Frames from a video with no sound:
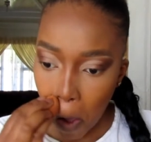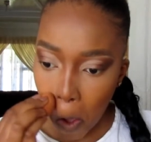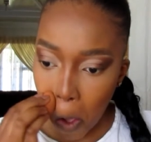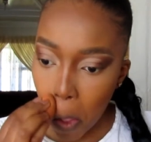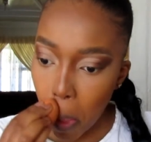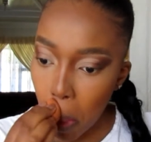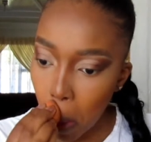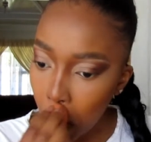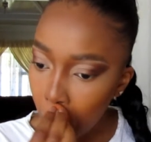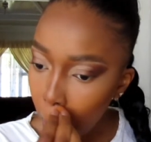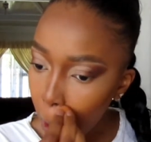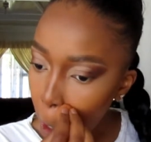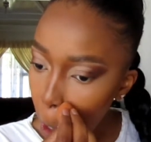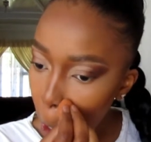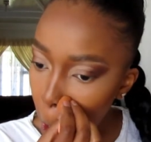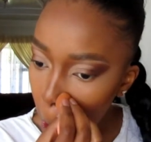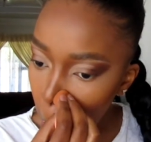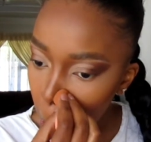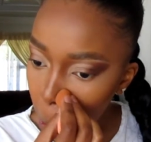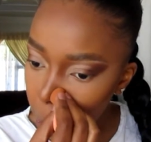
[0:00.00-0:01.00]
the
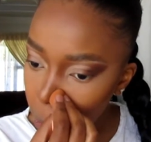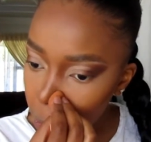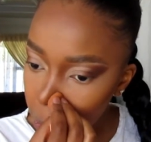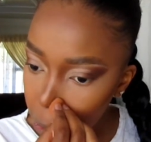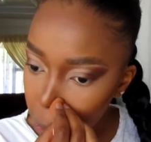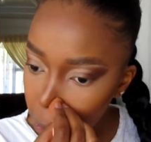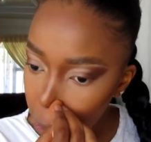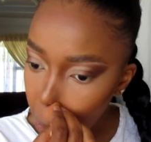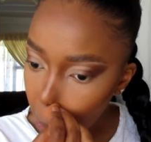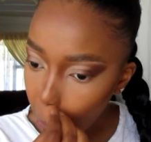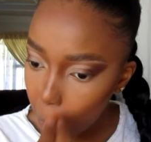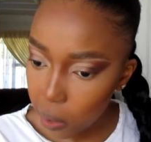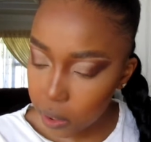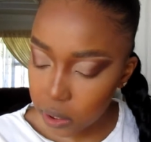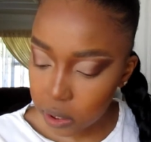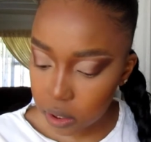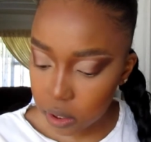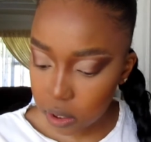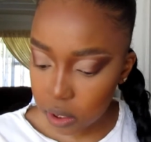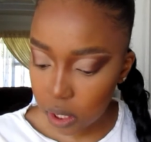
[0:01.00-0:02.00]
nose, you don't want
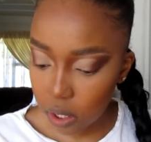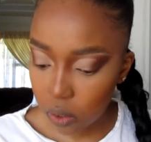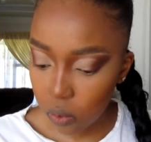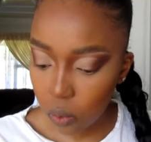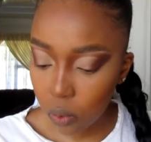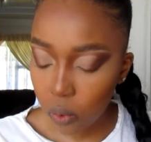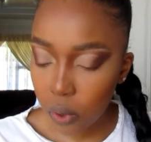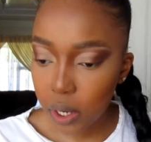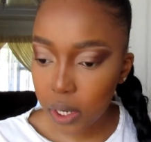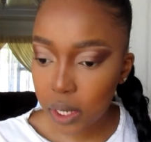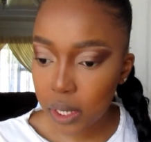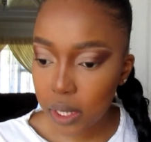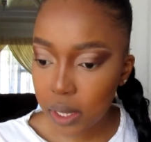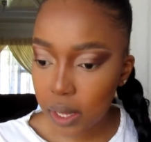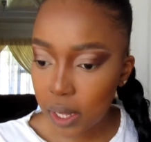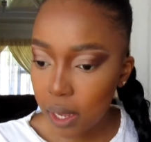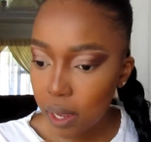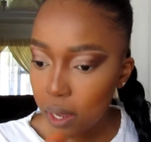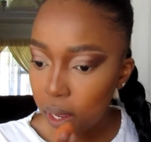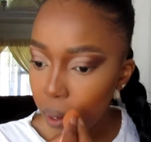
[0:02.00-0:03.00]
it to get oily
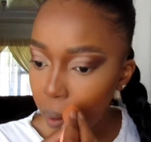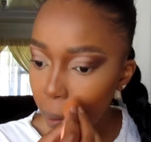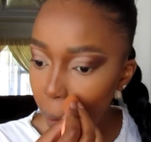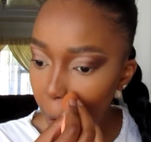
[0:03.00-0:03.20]
there.